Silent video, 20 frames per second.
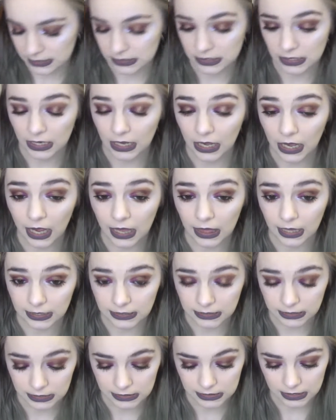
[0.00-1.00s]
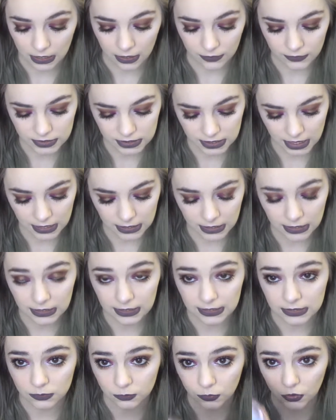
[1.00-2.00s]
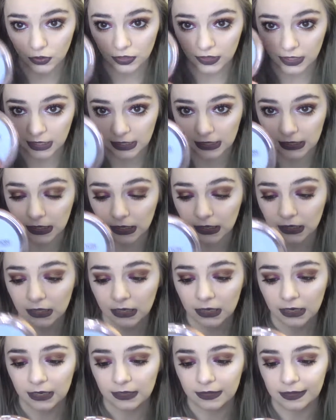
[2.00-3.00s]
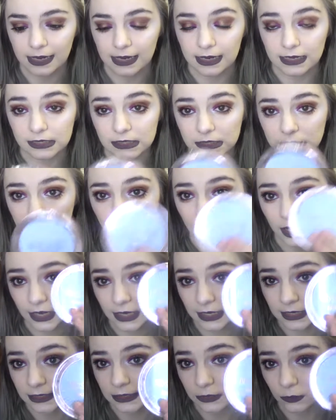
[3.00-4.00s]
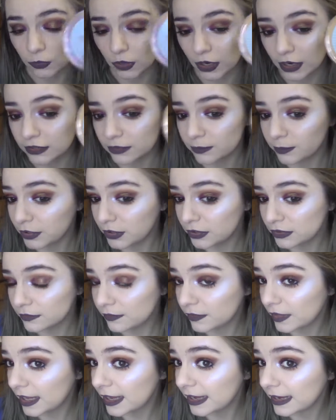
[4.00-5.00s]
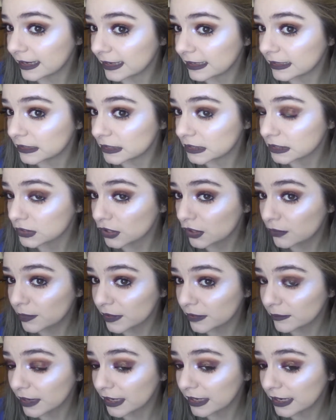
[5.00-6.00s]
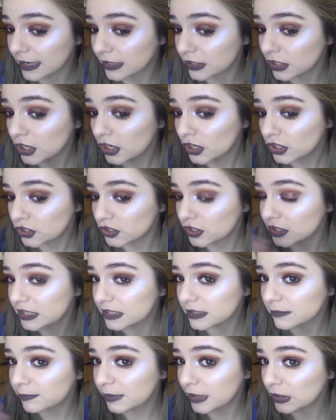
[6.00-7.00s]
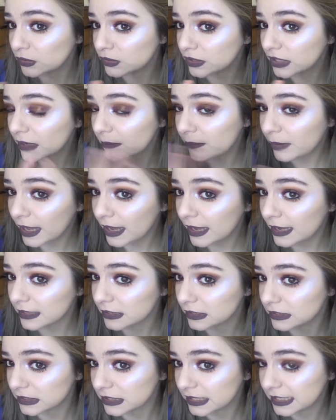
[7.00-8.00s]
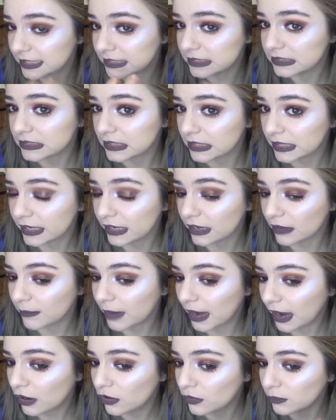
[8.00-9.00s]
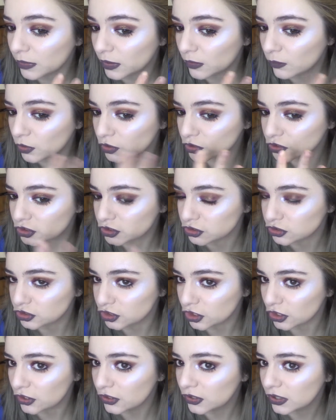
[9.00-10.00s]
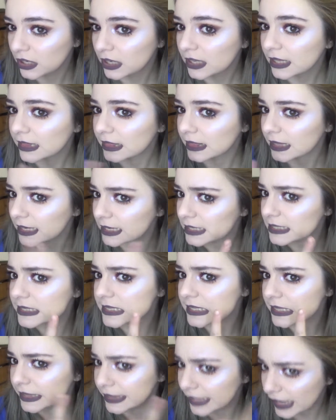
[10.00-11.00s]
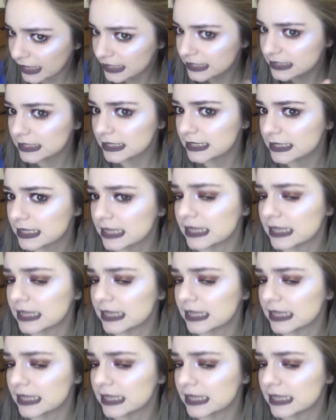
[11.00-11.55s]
so the highlighters, I would say that this one here, the Starkiss, worked beautifully. It is so pigmented. You do need to build it a bit. It doesn't instantly come out, but once you do, it's nice, it's